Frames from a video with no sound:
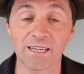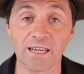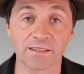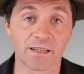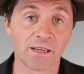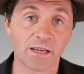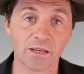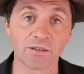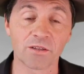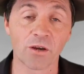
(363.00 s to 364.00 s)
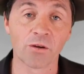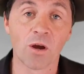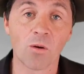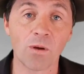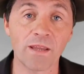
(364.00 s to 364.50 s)
test. And so
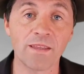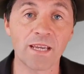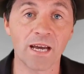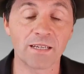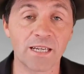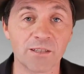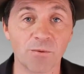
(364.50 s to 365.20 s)
in the yard test,